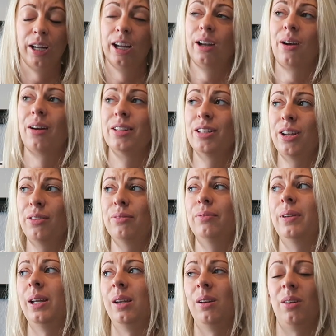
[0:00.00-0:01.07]
look, I don't
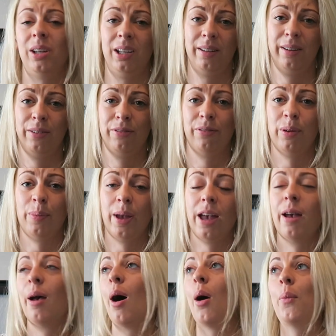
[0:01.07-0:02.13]
really like gluten-free beer.